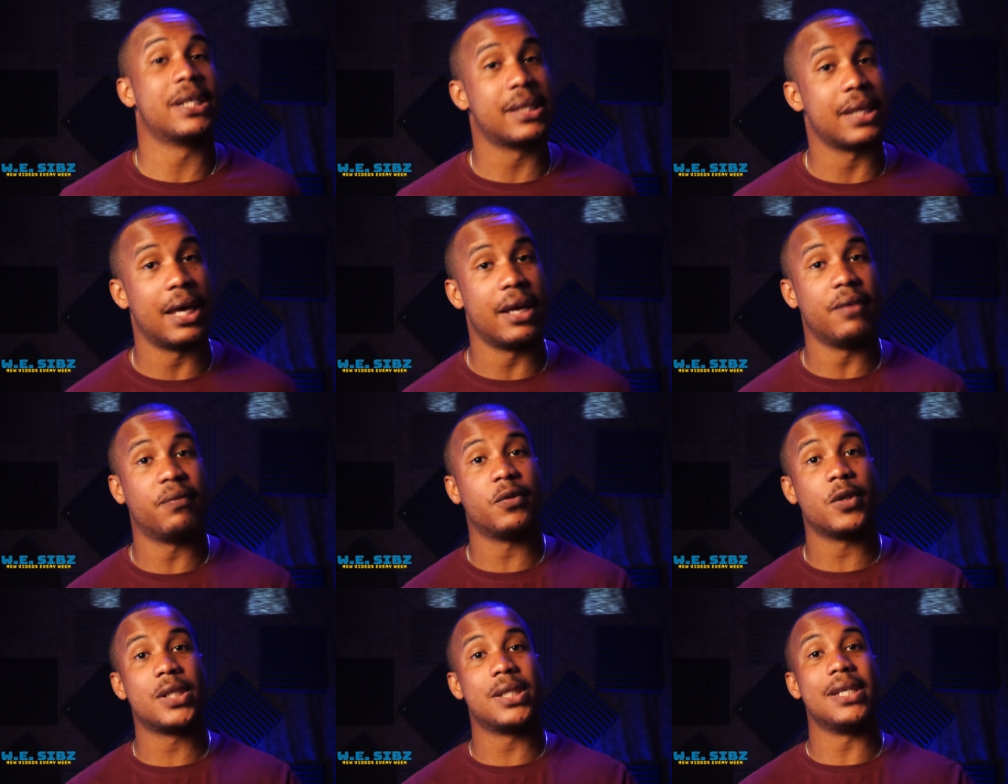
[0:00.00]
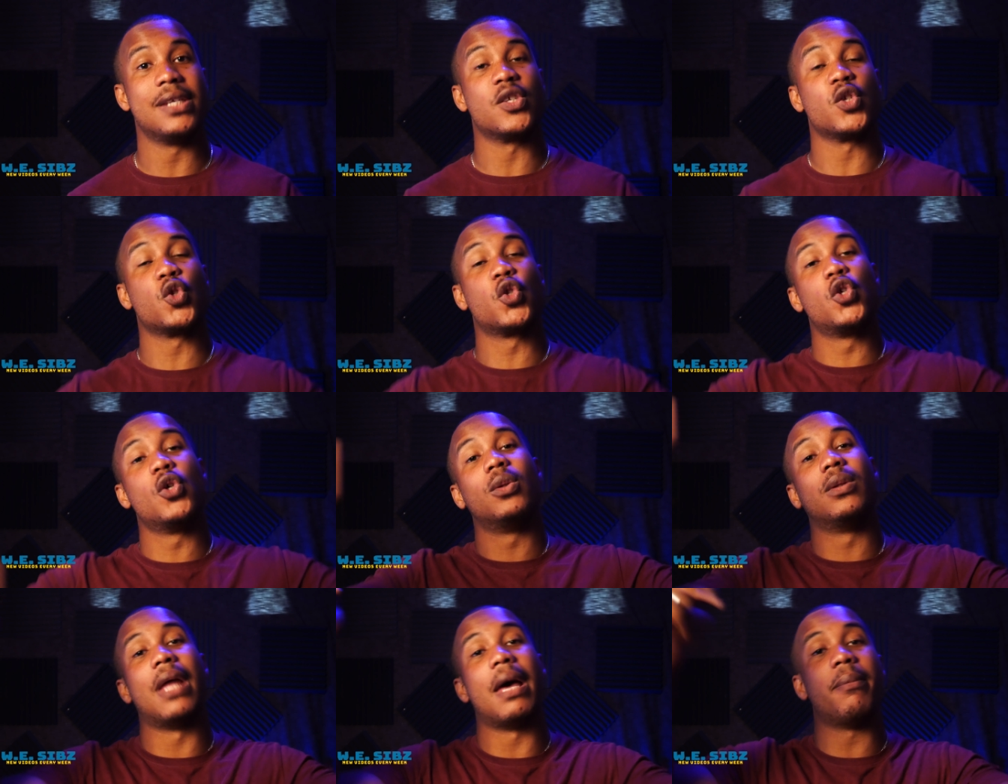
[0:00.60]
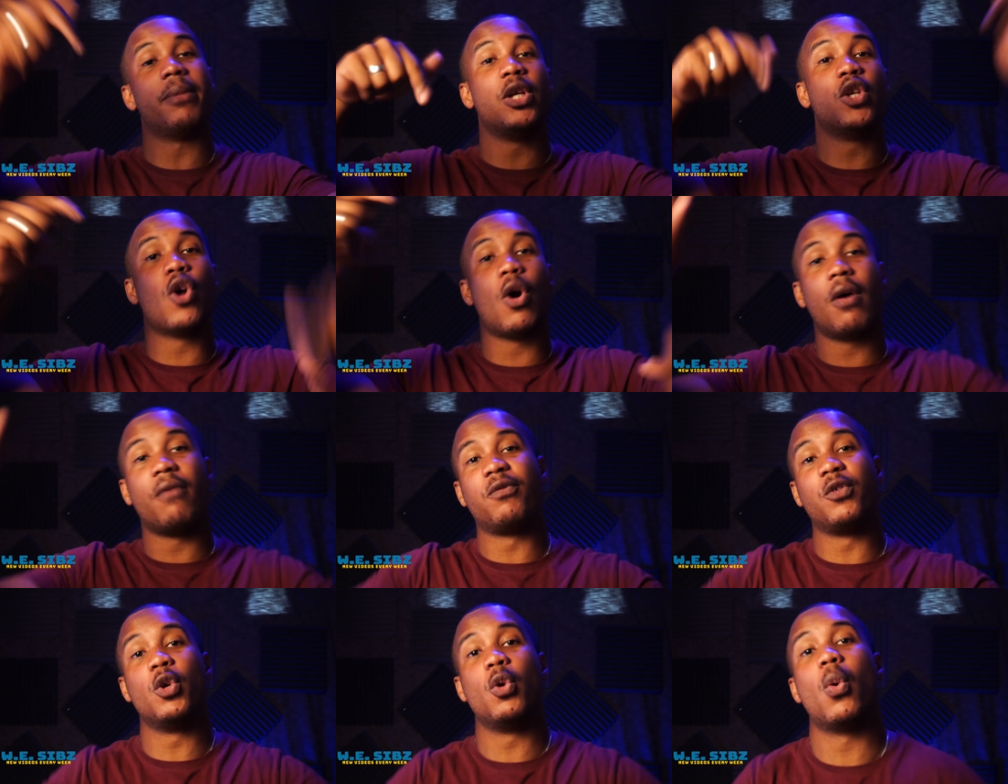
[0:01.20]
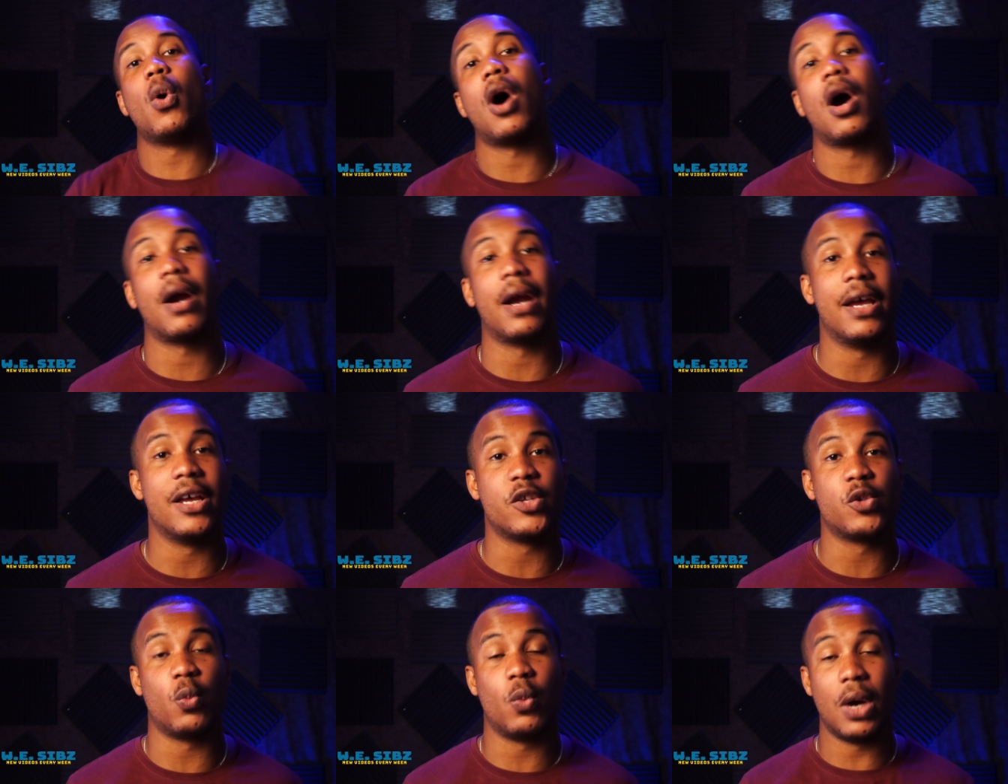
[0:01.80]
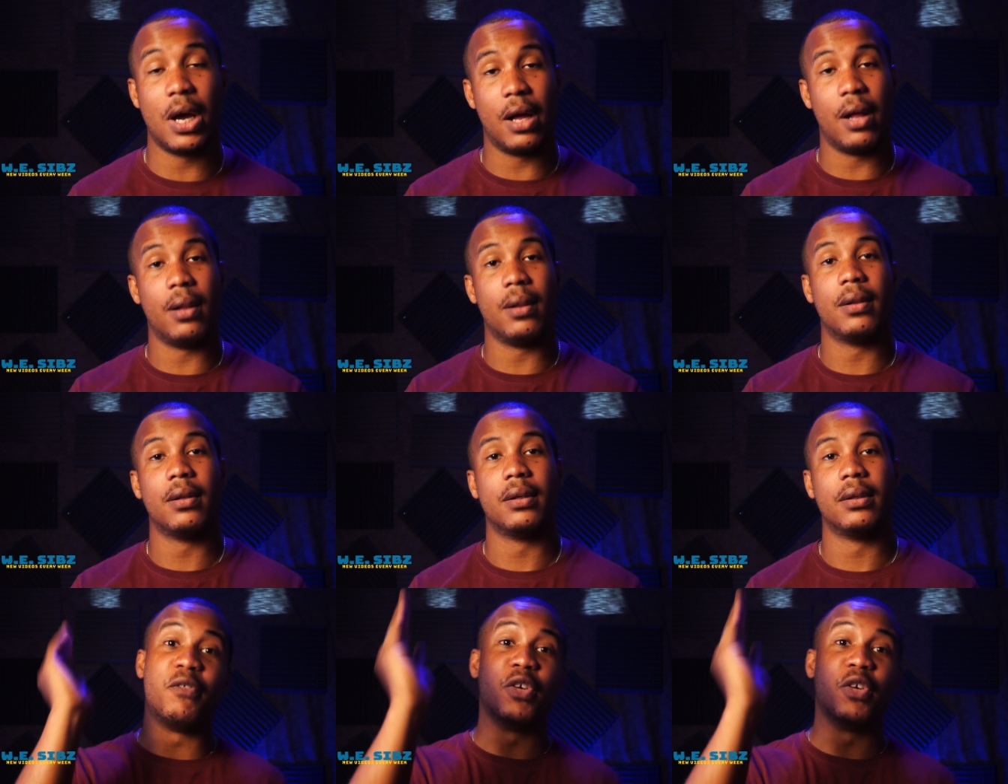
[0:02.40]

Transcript: I'm excited for season two. Let me know if you are as well.